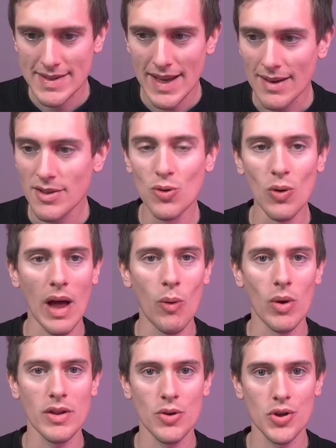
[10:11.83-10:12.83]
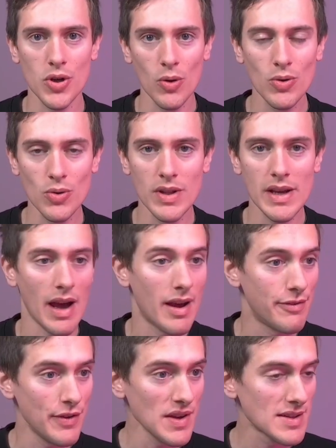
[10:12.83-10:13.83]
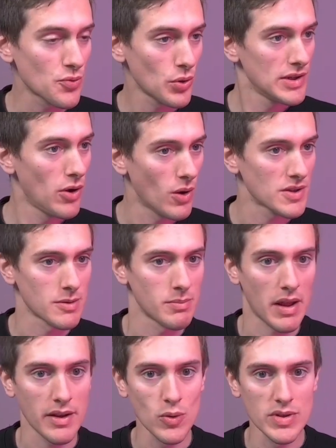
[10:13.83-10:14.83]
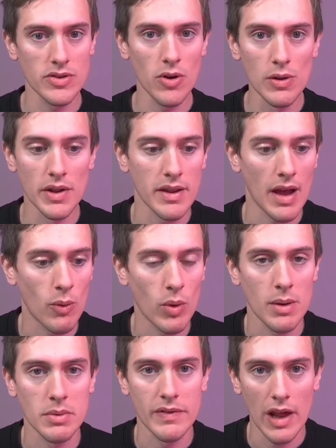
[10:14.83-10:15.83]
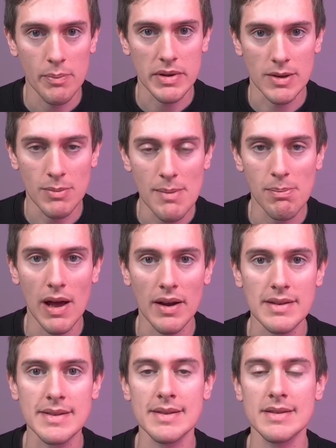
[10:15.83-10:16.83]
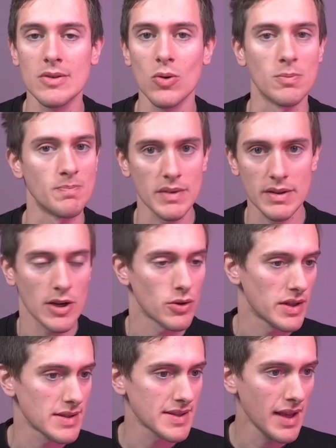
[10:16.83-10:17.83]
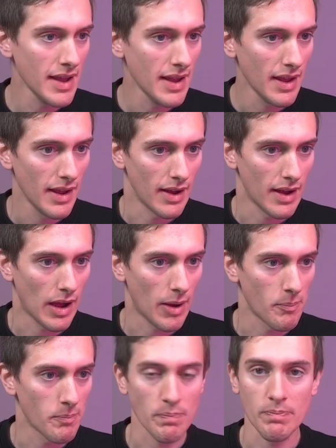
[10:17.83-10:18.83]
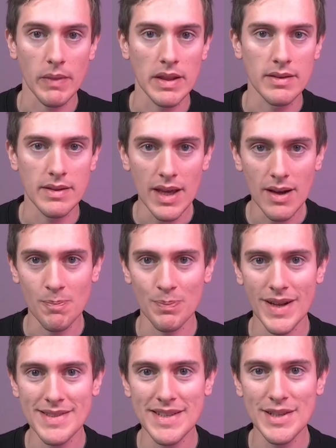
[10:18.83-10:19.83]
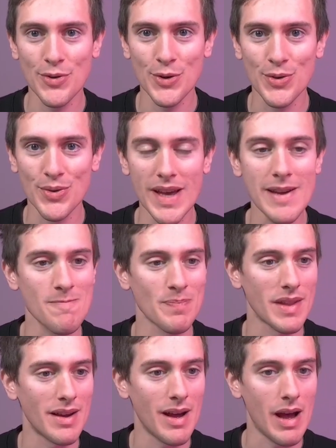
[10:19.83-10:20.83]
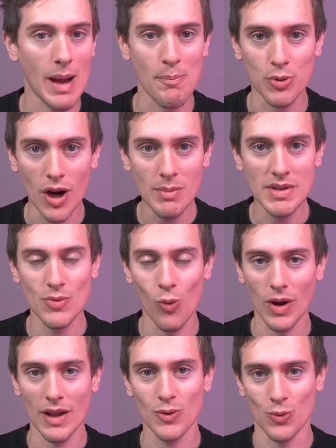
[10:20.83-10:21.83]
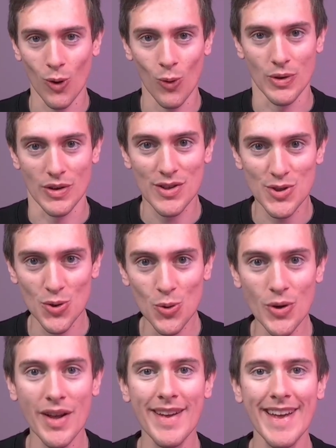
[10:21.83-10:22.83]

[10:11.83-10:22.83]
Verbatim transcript: the second tool I wanted to show you today. I think it's really awesome and I use it all the time when I'm developing my plugins. So there it is. Um, and yeah, that's it for today. Uh, I promise we'll get to coding soon,